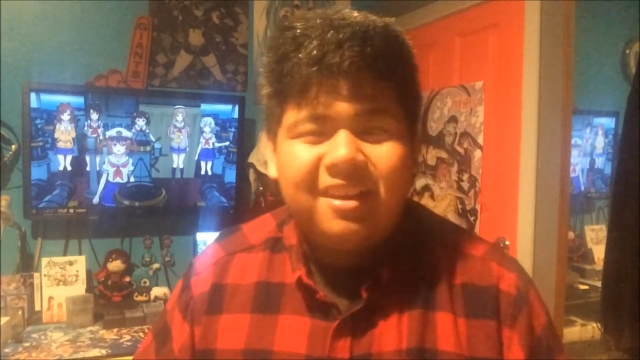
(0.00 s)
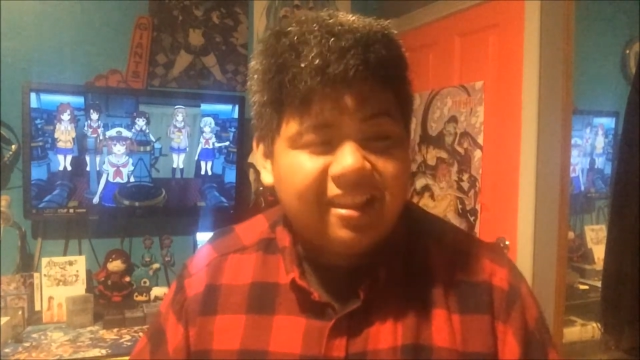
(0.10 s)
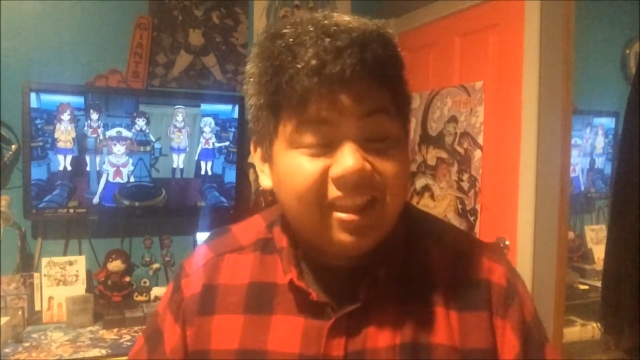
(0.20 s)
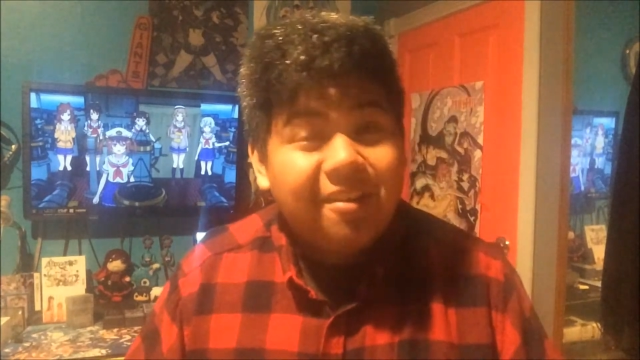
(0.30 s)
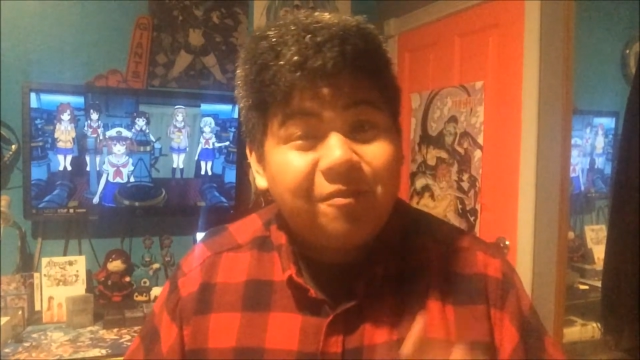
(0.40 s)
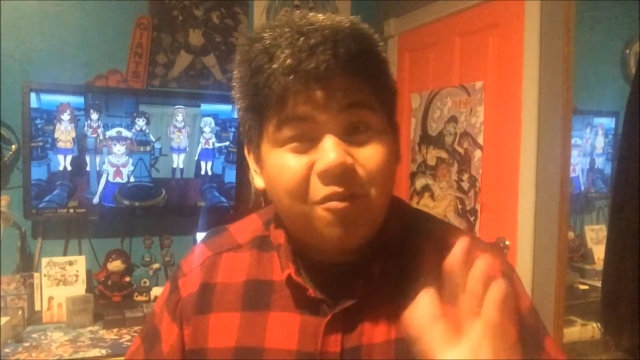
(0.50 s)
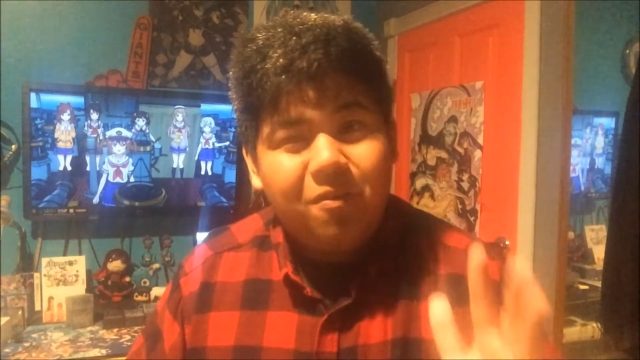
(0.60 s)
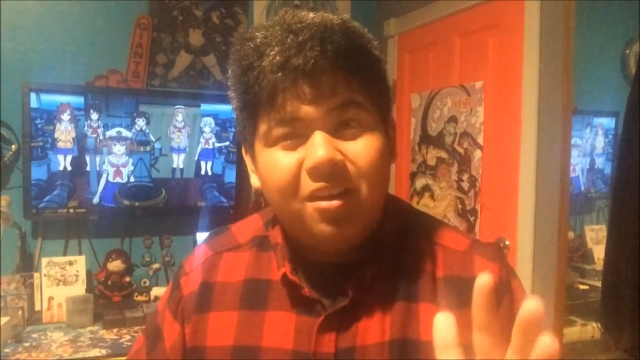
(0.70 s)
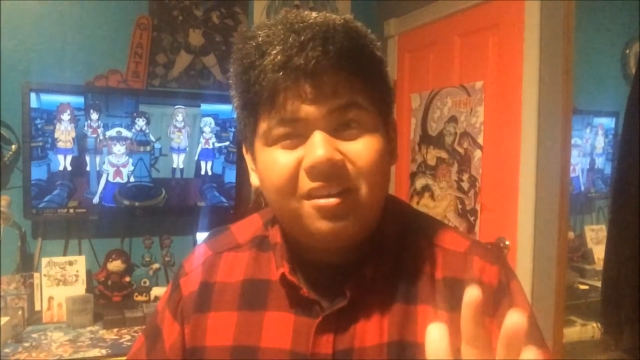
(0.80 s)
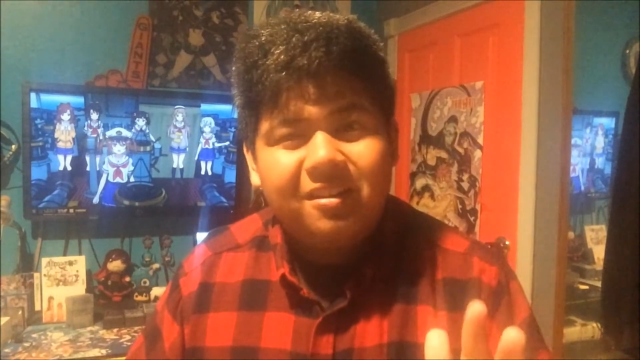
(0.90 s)
And I thought for
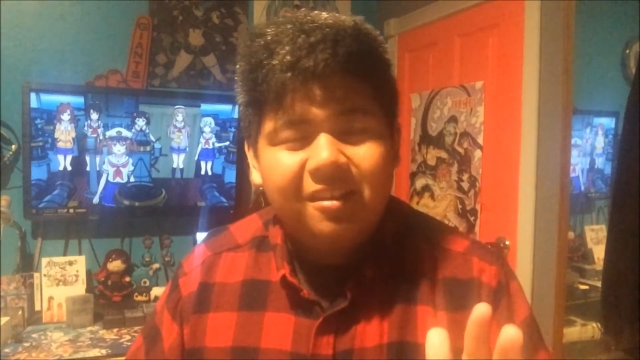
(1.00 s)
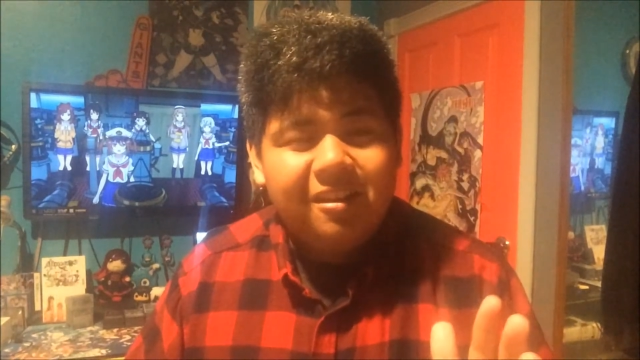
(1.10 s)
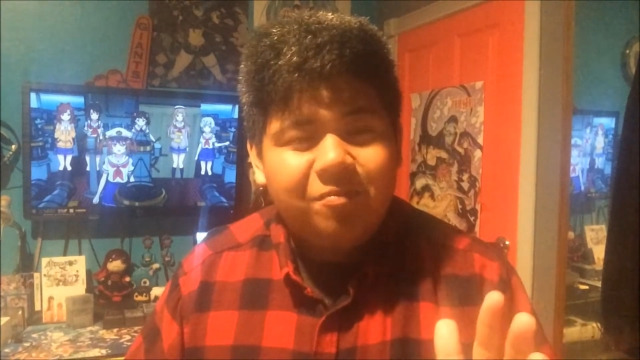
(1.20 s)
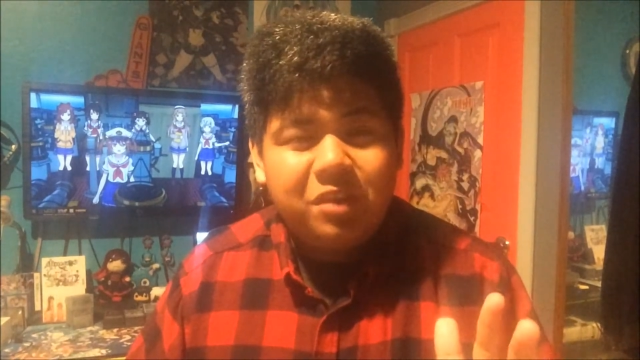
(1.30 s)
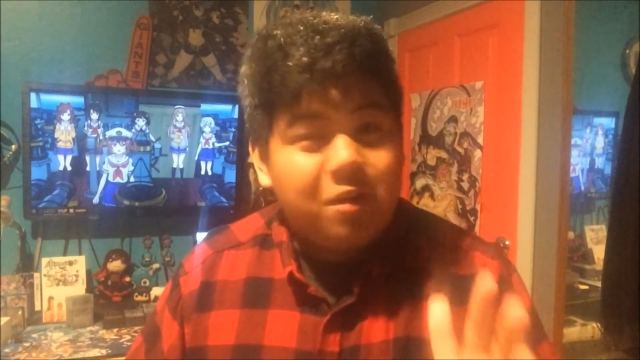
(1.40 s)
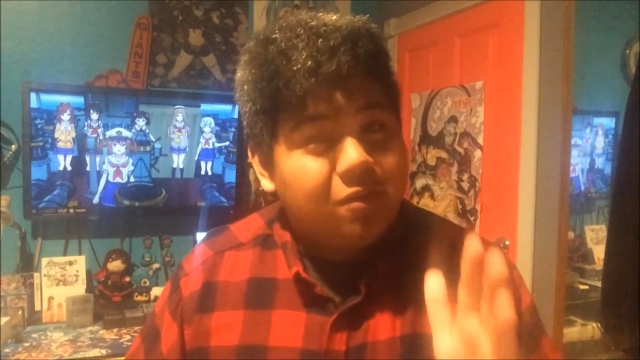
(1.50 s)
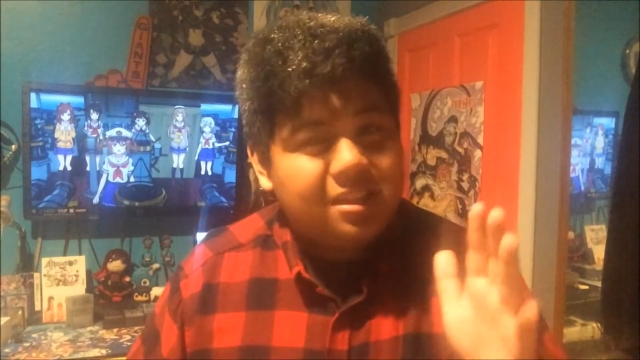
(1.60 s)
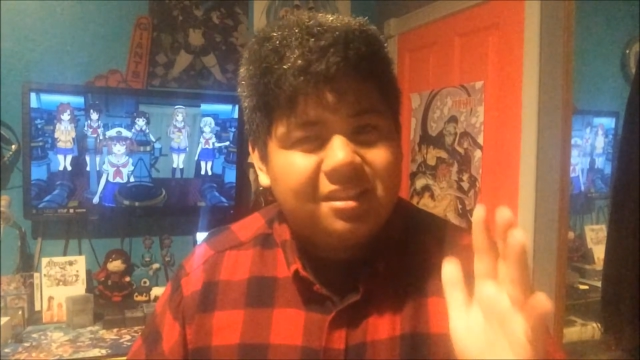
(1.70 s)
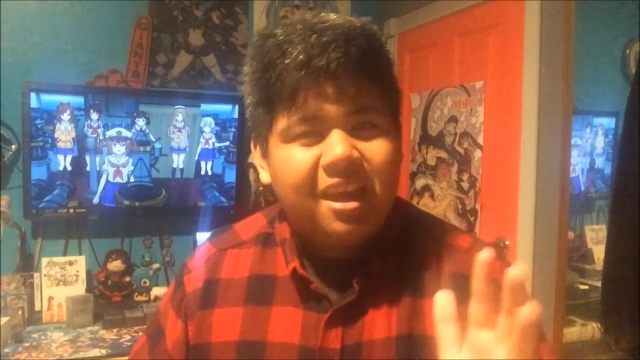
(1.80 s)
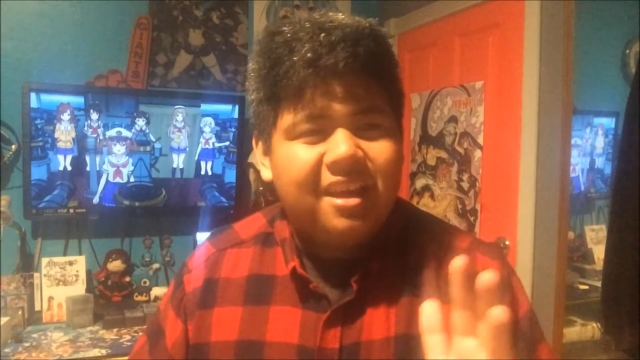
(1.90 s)
one, it was
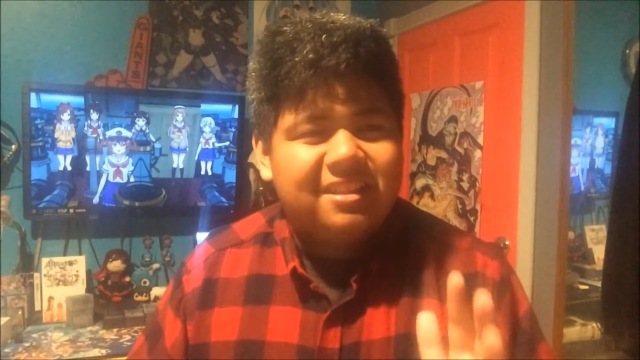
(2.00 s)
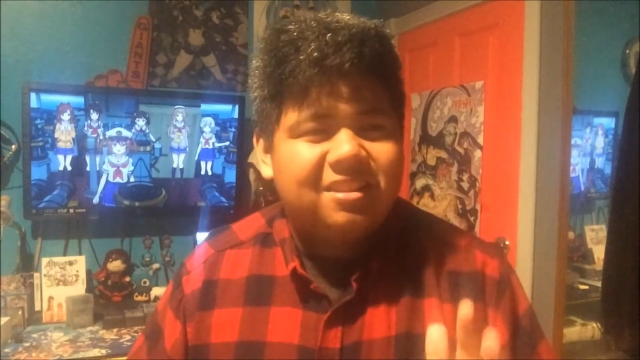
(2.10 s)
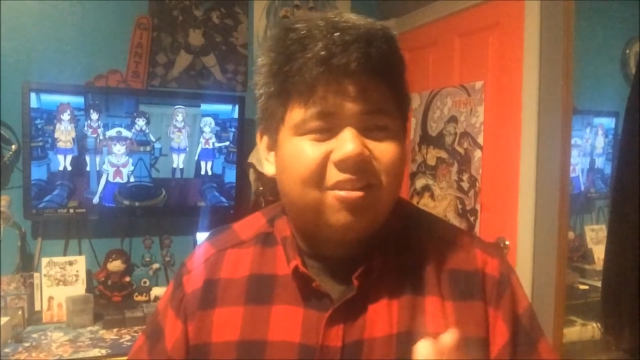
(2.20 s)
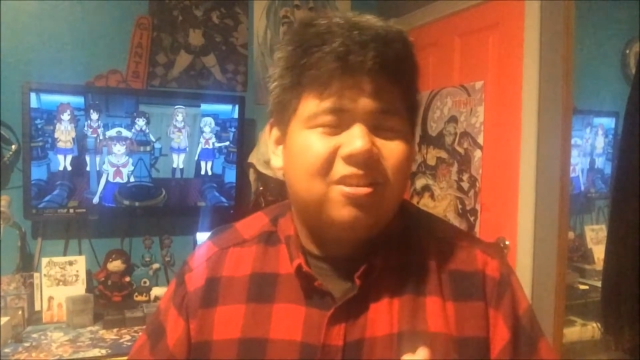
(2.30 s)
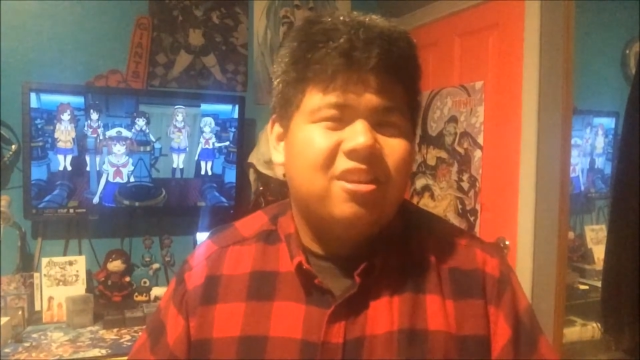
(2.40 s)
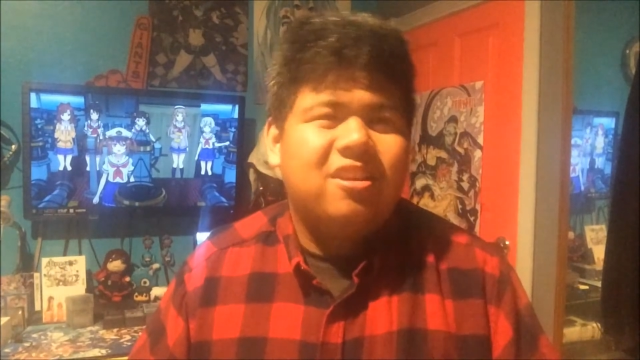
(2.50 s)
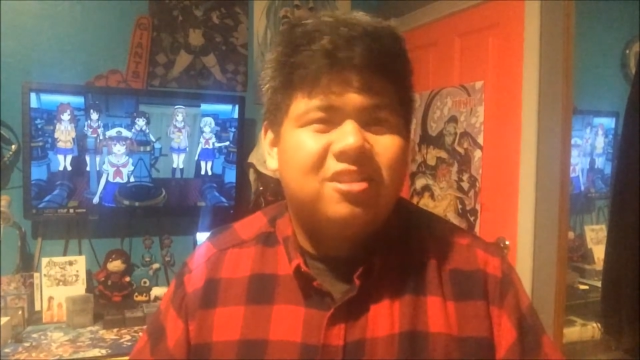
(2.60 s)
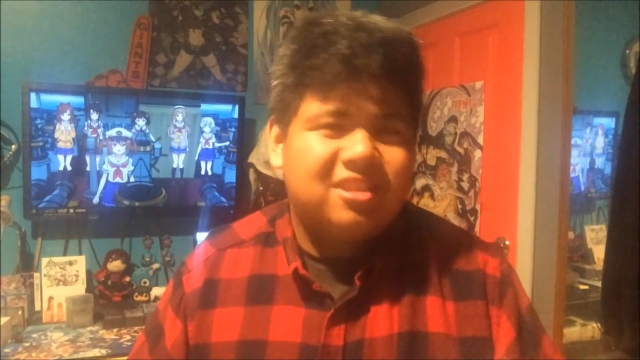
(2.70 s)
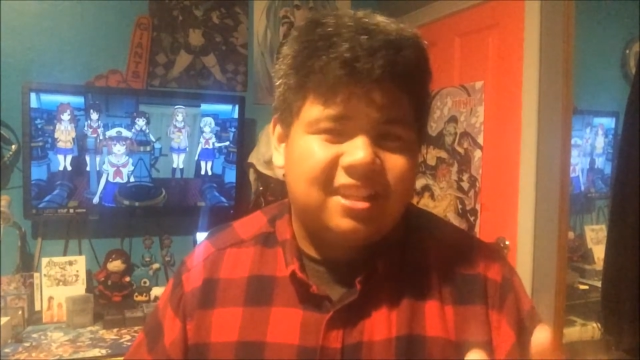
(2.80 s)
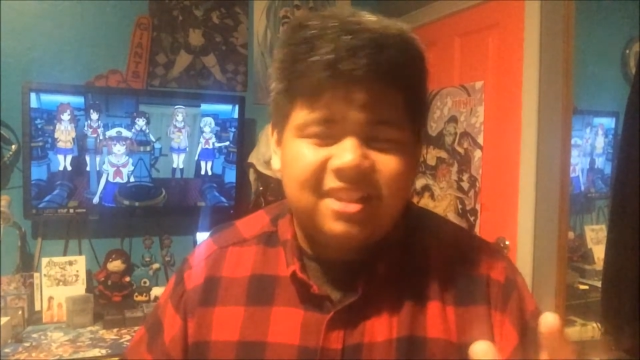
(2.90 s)
a test, or
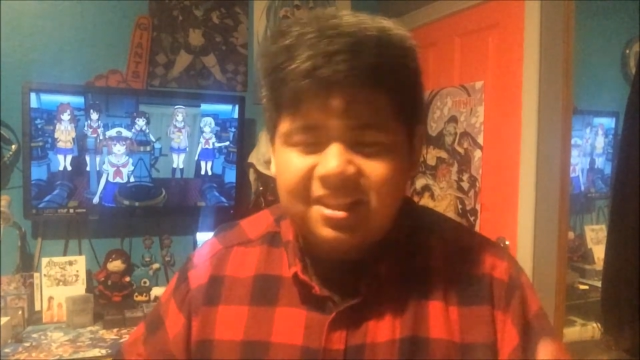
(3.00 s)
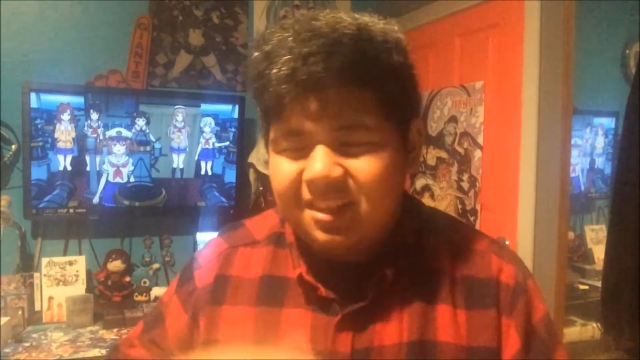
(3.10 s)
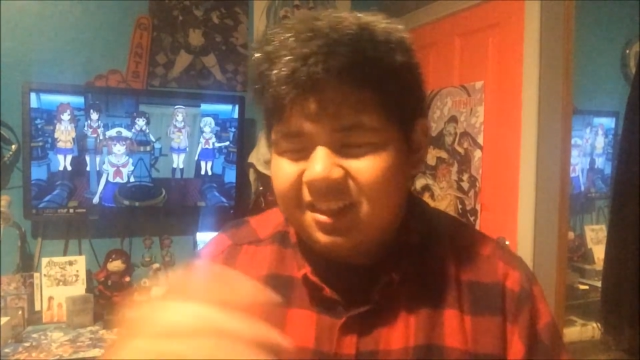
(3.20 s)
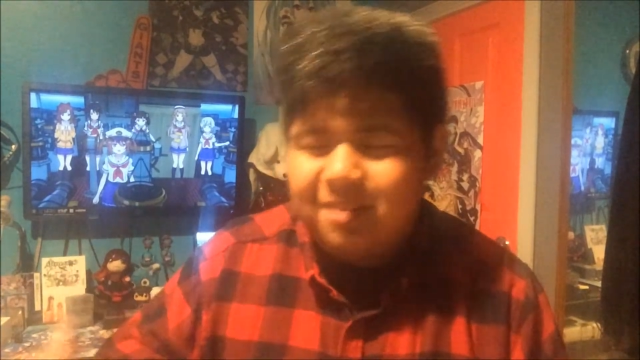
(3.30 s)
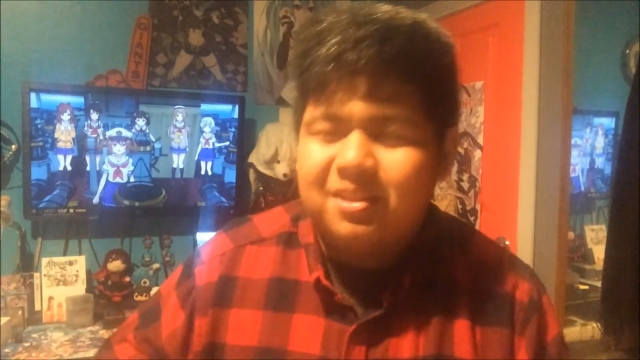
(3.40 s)
just like testing them.